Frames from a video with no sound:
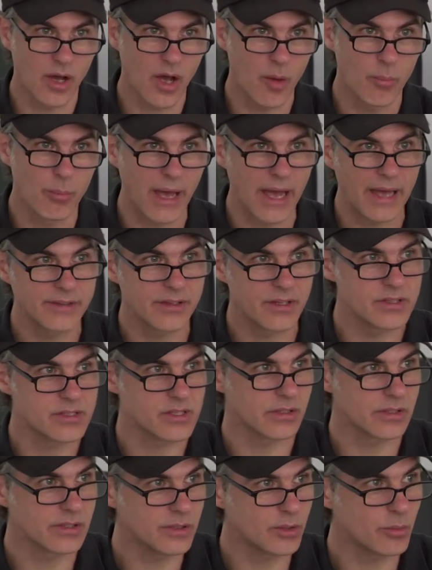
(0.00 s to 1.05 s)

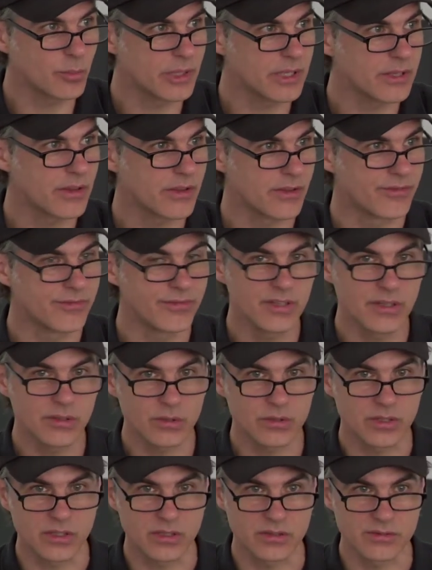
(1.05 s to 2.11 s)
abandons a little bit the
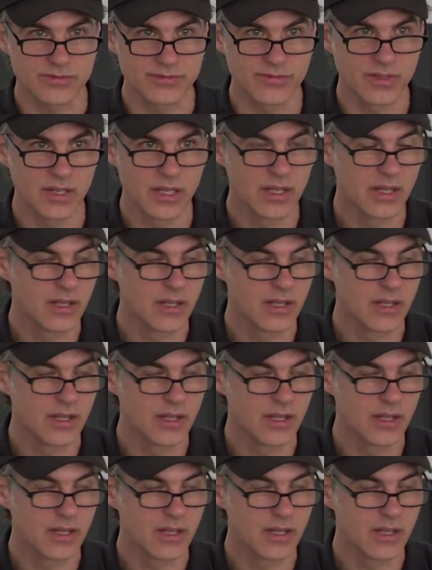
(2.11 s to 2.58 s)
field of